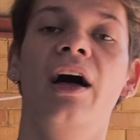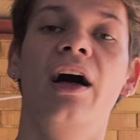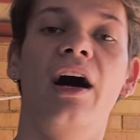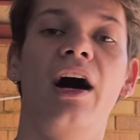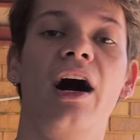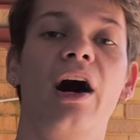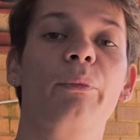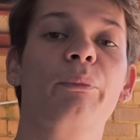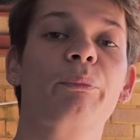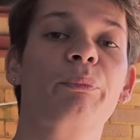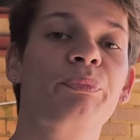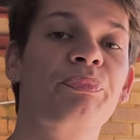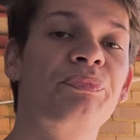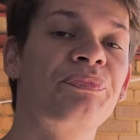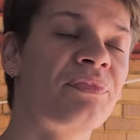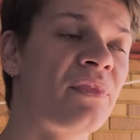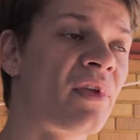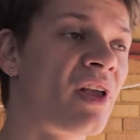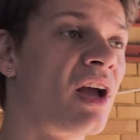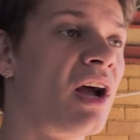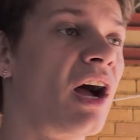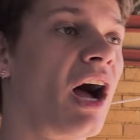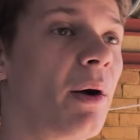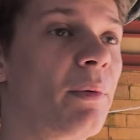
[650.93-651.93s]
I'm
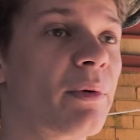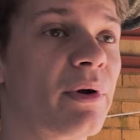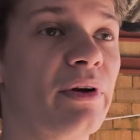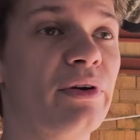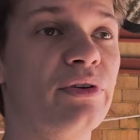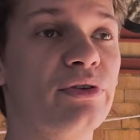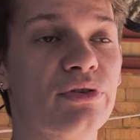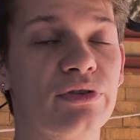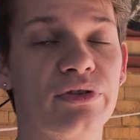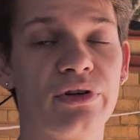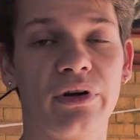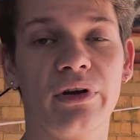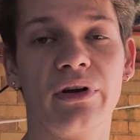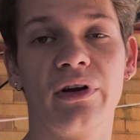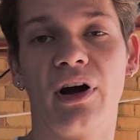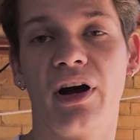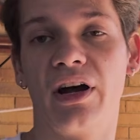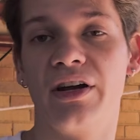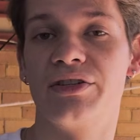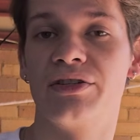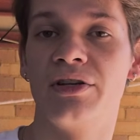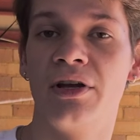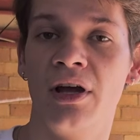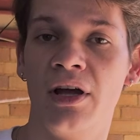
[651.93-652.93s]
going to show you
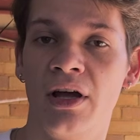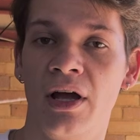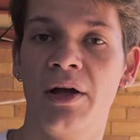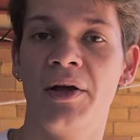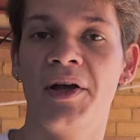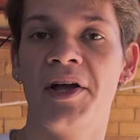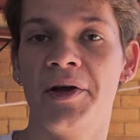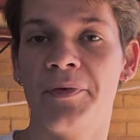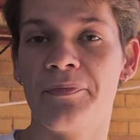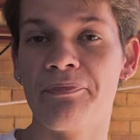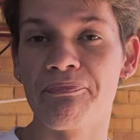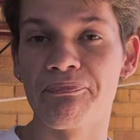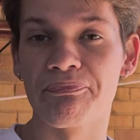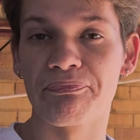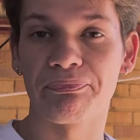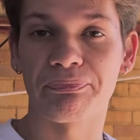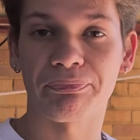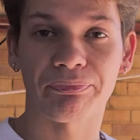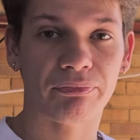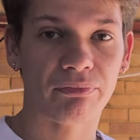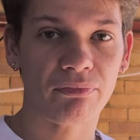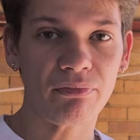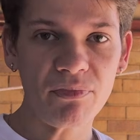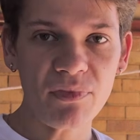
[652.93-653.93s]
guys
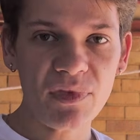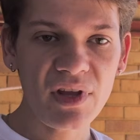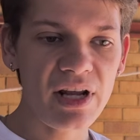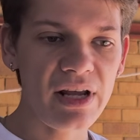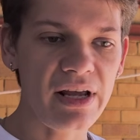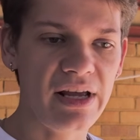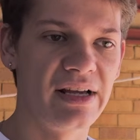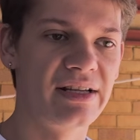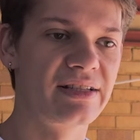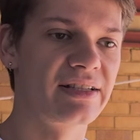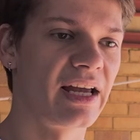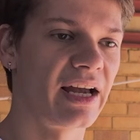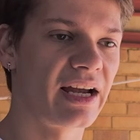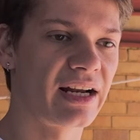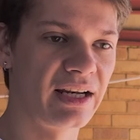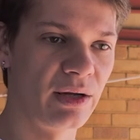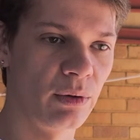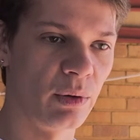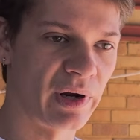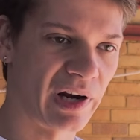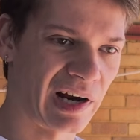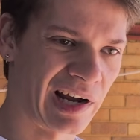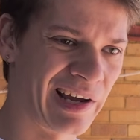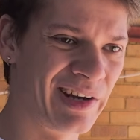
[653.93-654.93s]
exactly
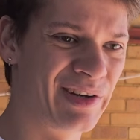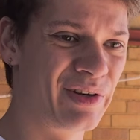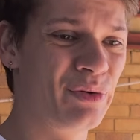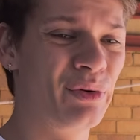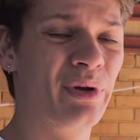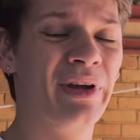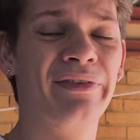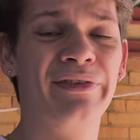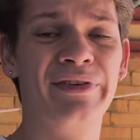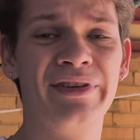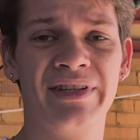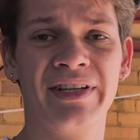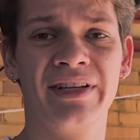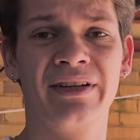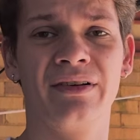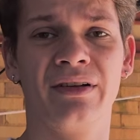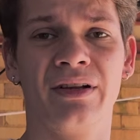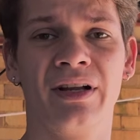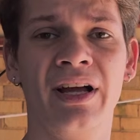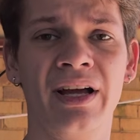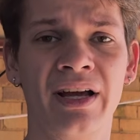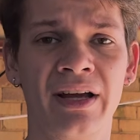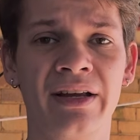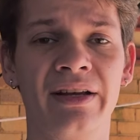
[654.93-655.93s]
what I do every single
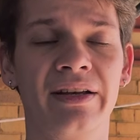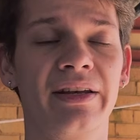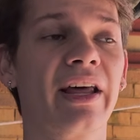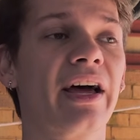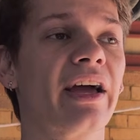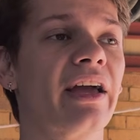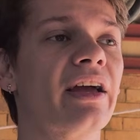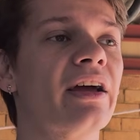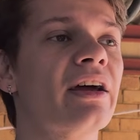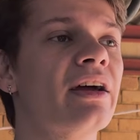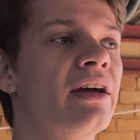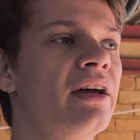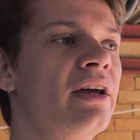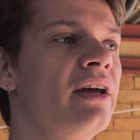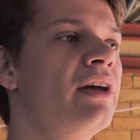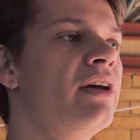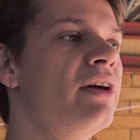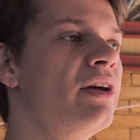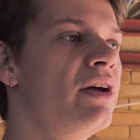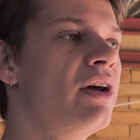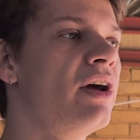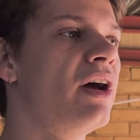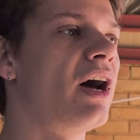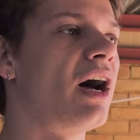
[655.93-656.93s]
day
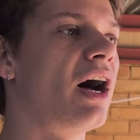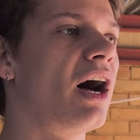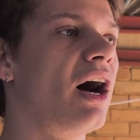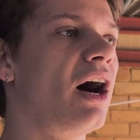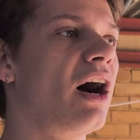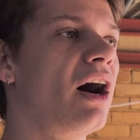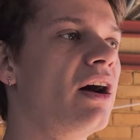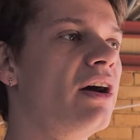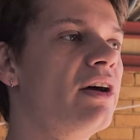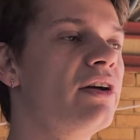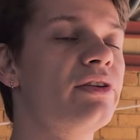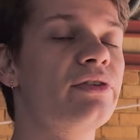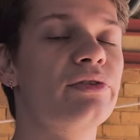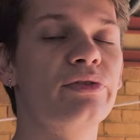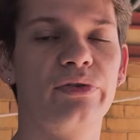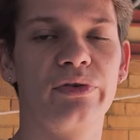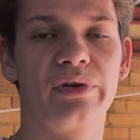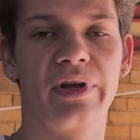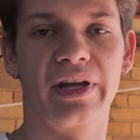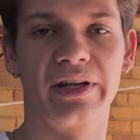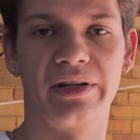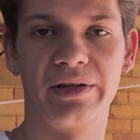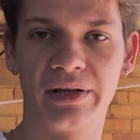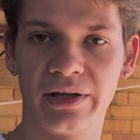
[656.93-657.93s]
to
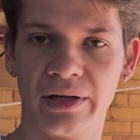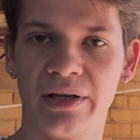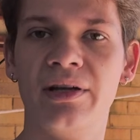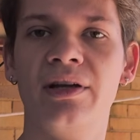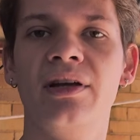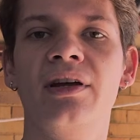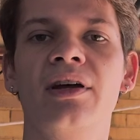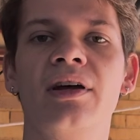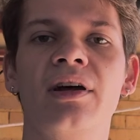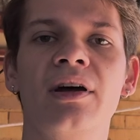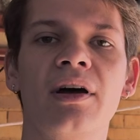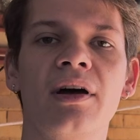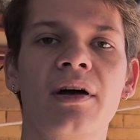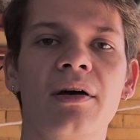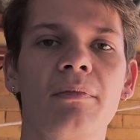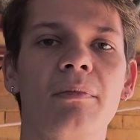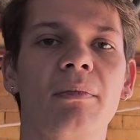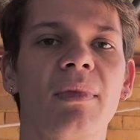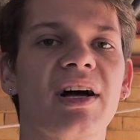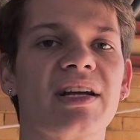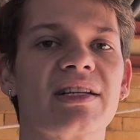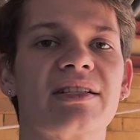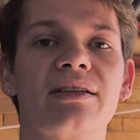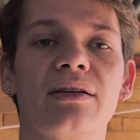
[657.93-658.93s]
get
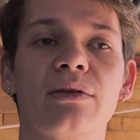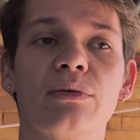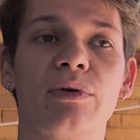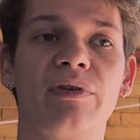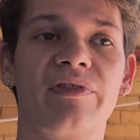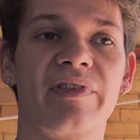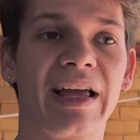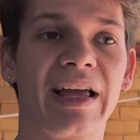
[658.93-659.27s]
muscle with